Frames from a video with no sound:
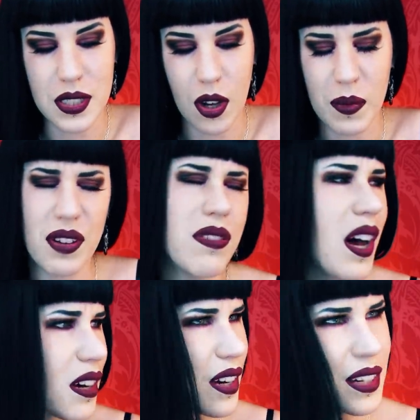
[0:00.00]
So I'm like,
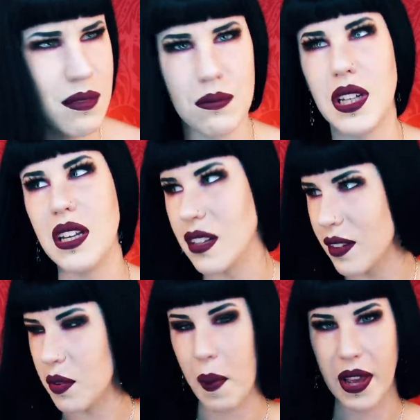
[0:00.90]
fuck, I didn't mean
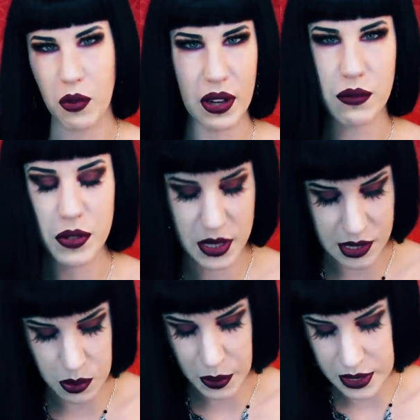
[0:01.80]
have a migraine for
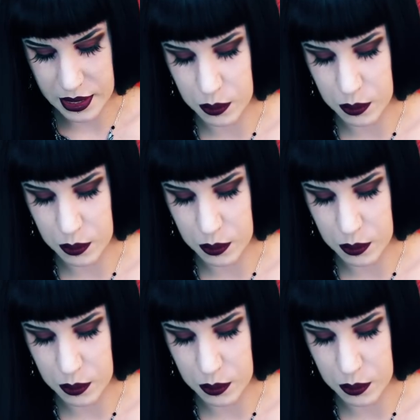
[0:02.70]
6 weeks.